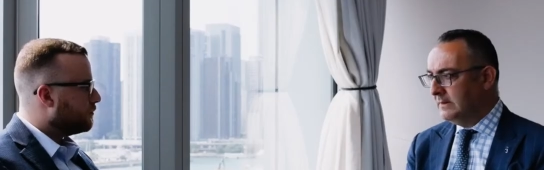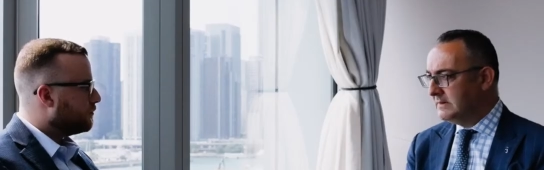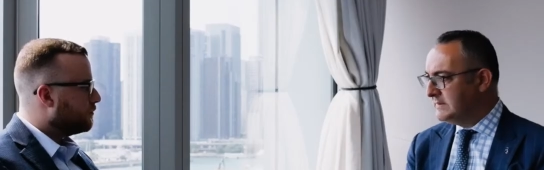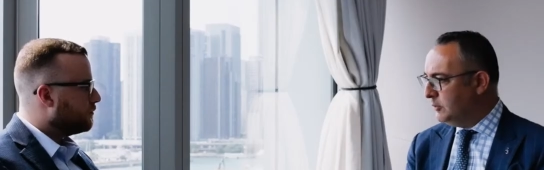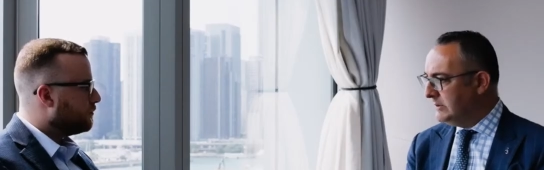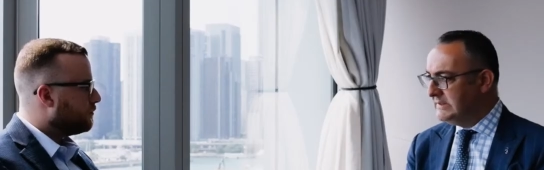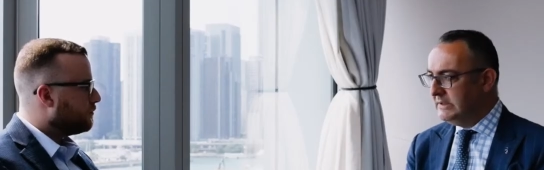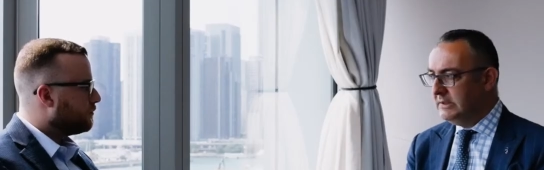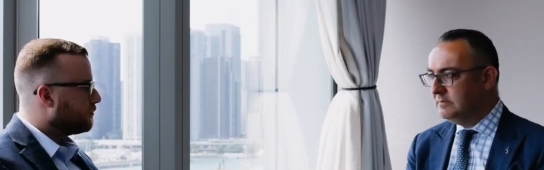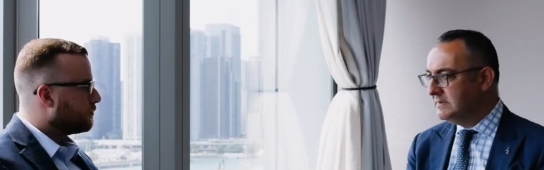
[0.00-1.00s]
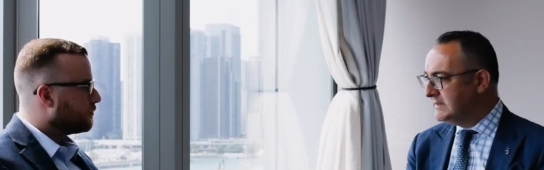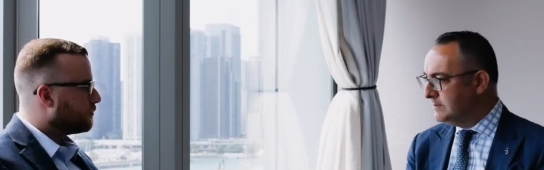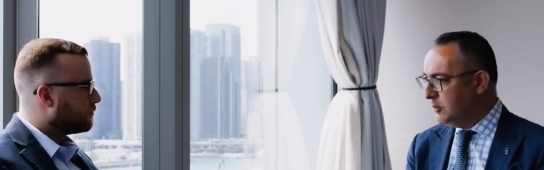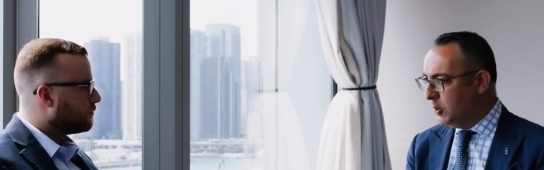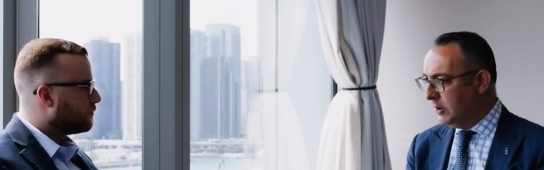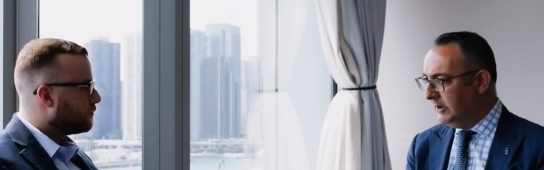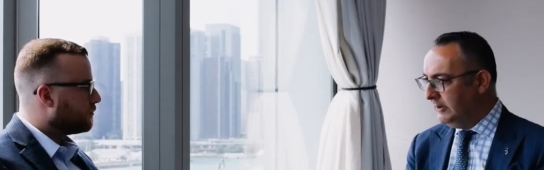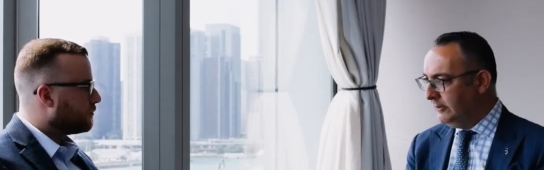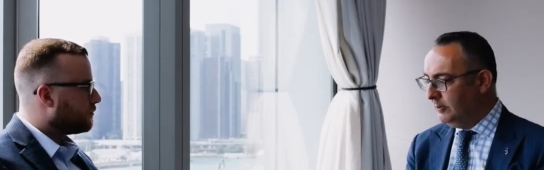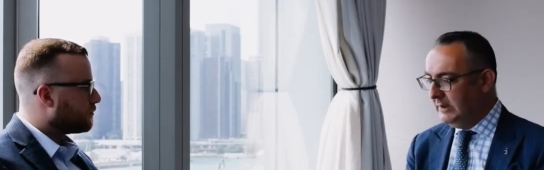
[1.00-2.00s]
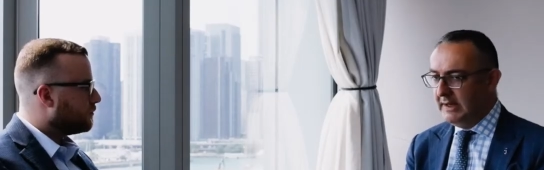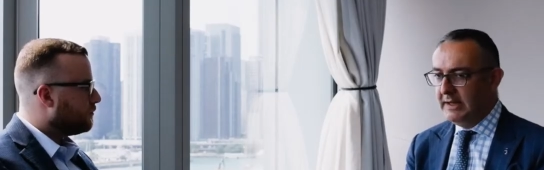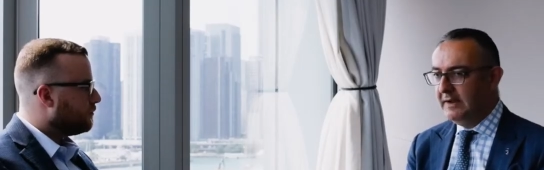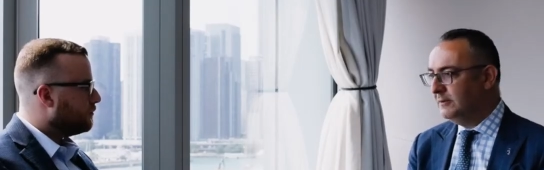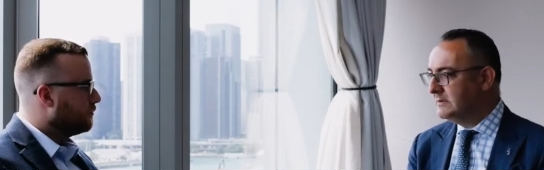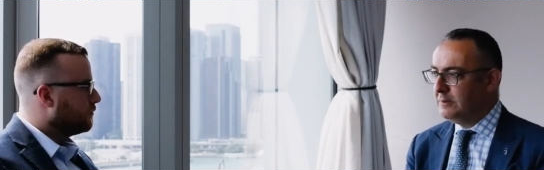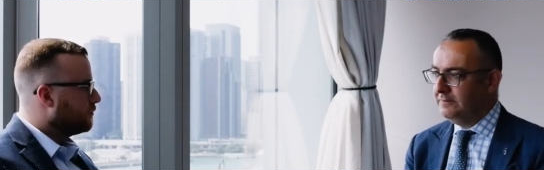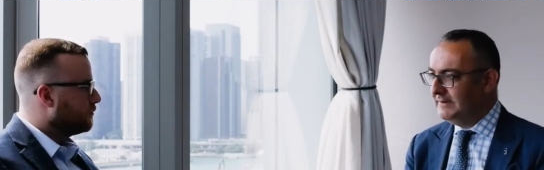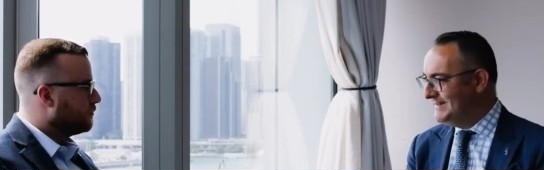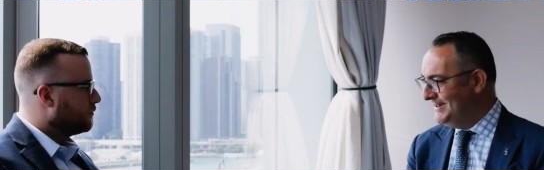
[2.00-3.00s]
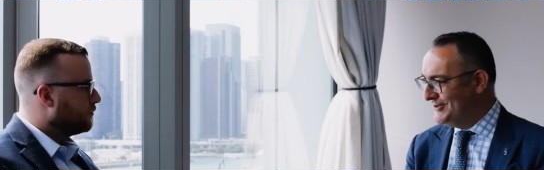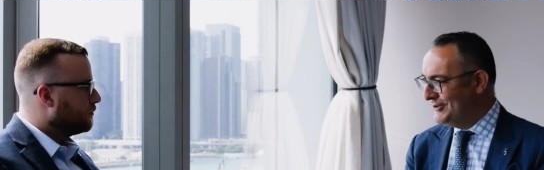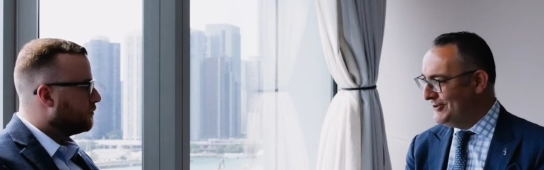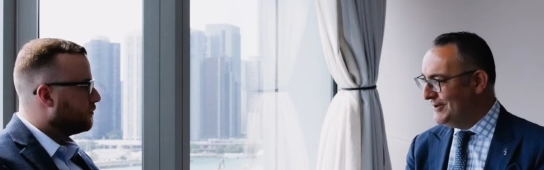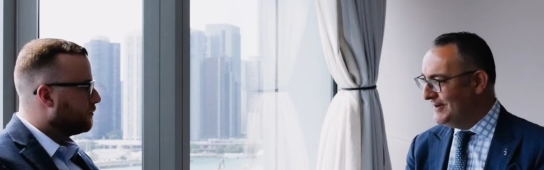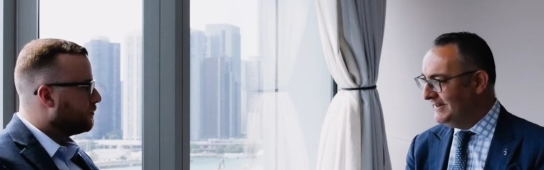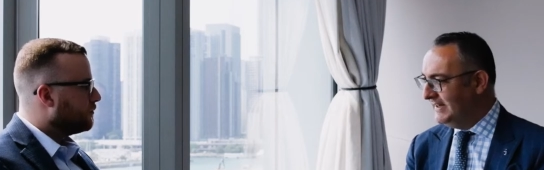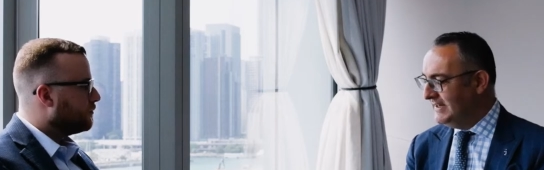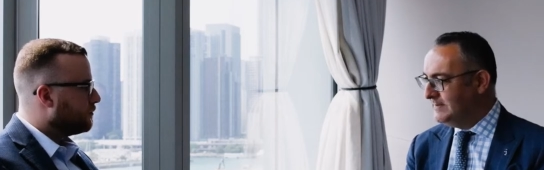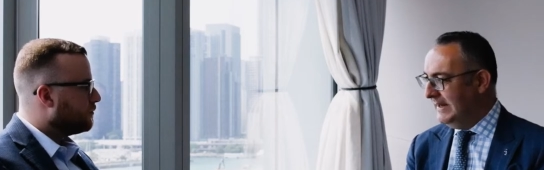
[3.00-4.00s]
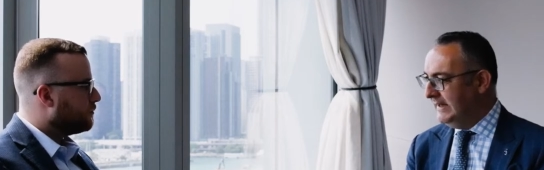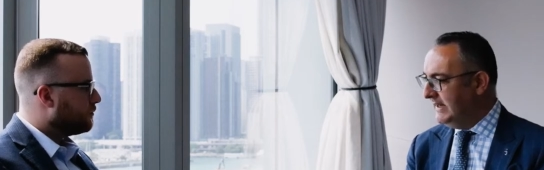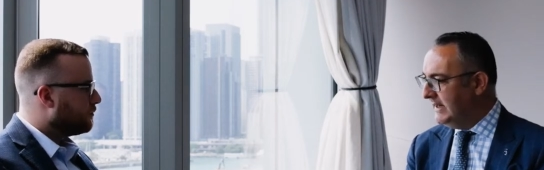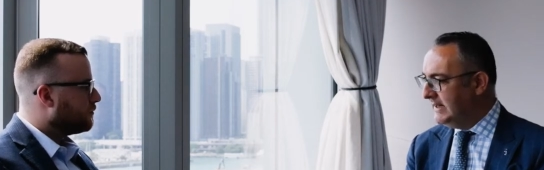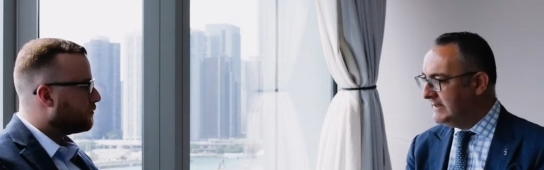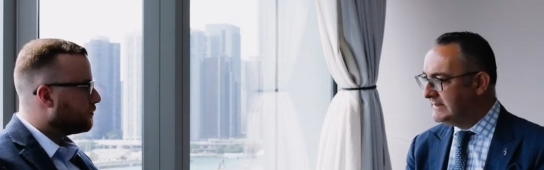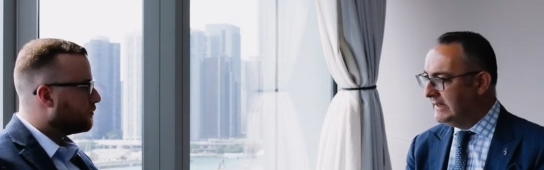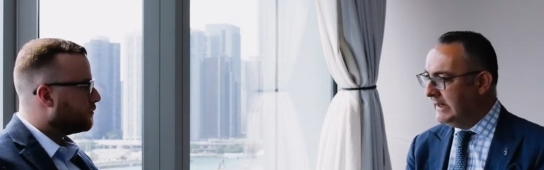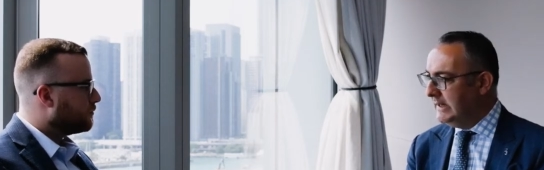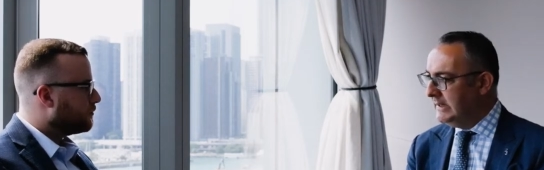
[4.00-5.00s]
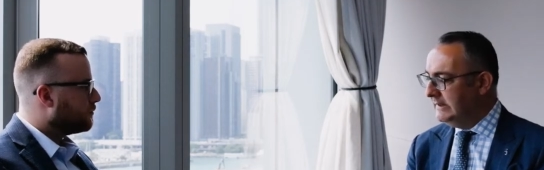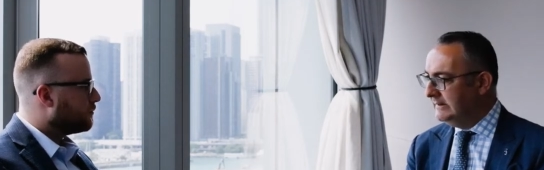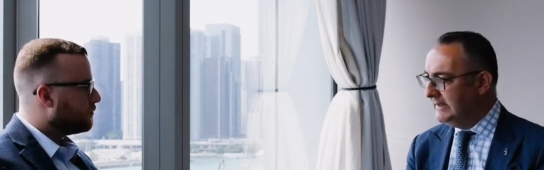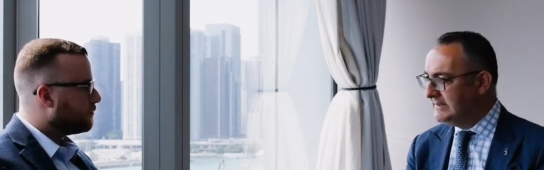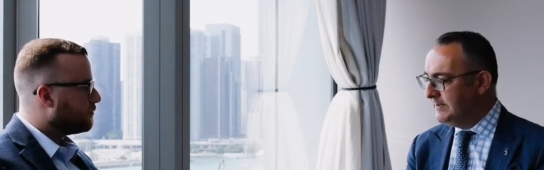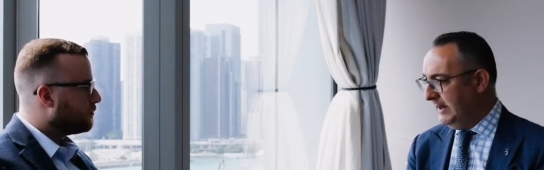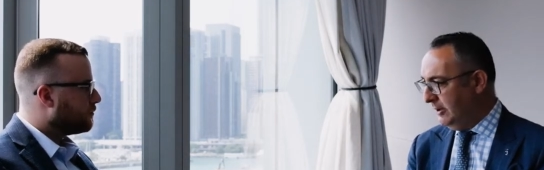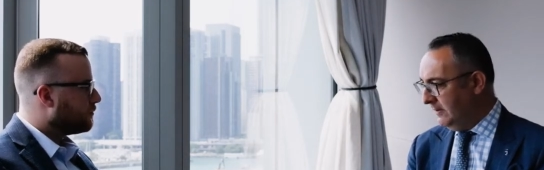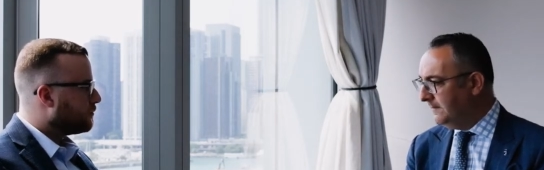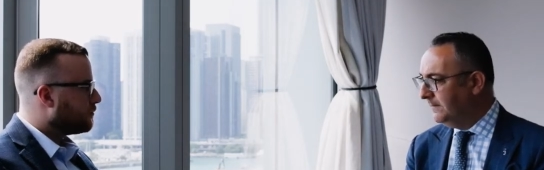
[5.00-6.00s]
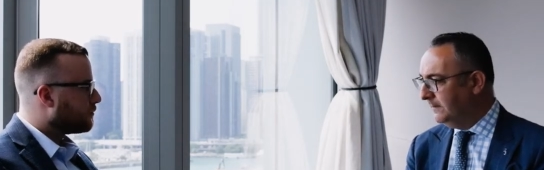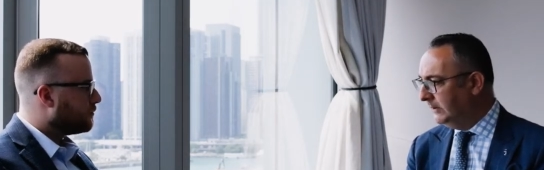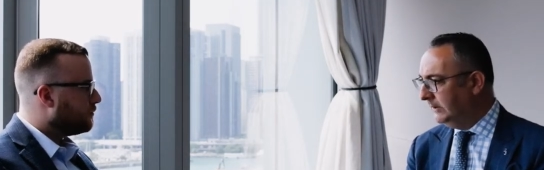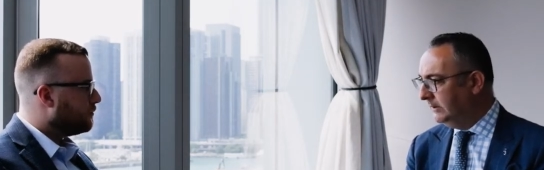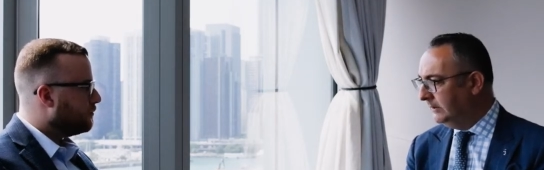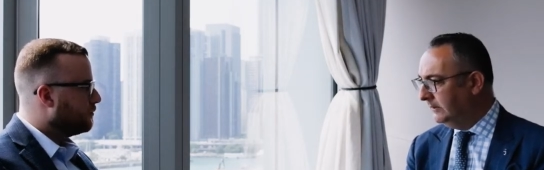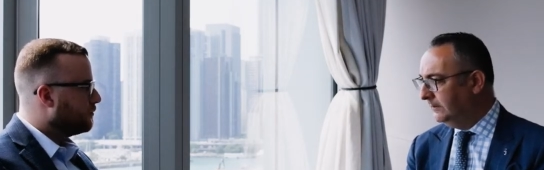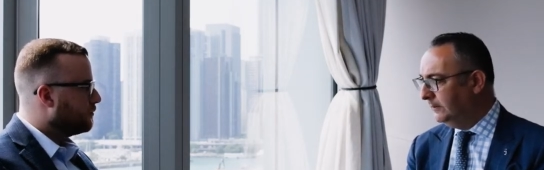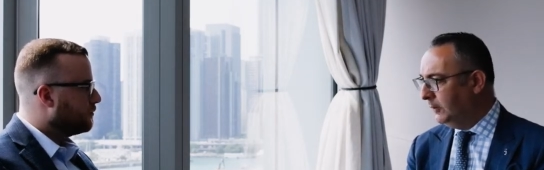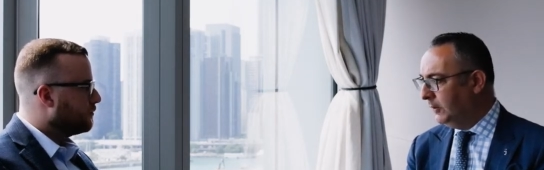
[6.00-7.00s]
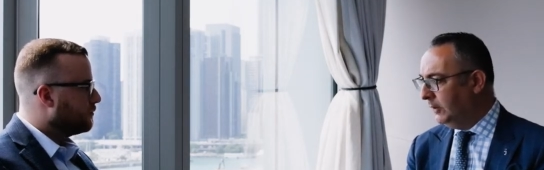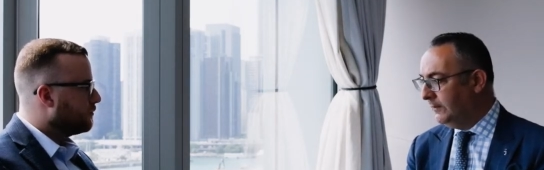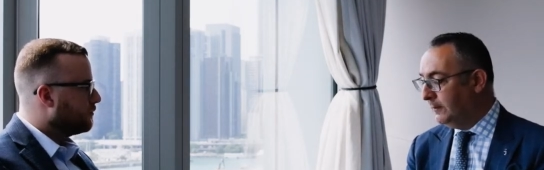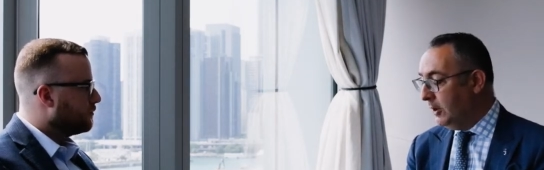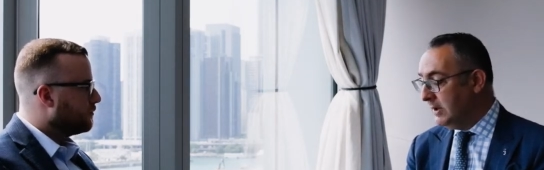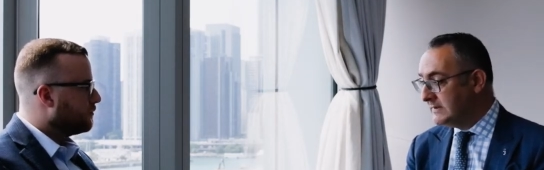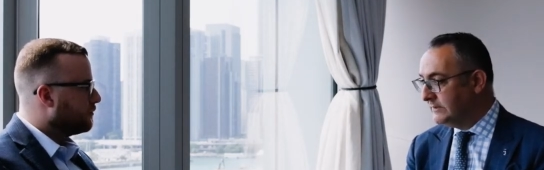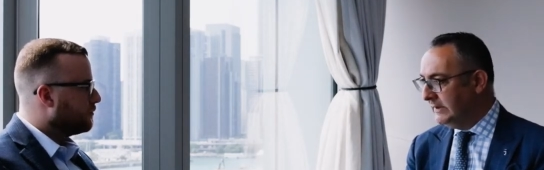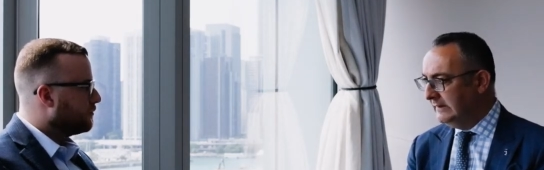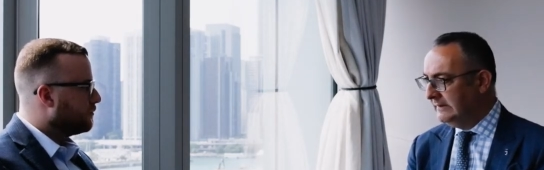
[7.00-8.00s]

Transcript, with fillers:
Speaker 1: small teams, small, you know, we can have those conversation case by case, and it has paid off uh, for, for us, right?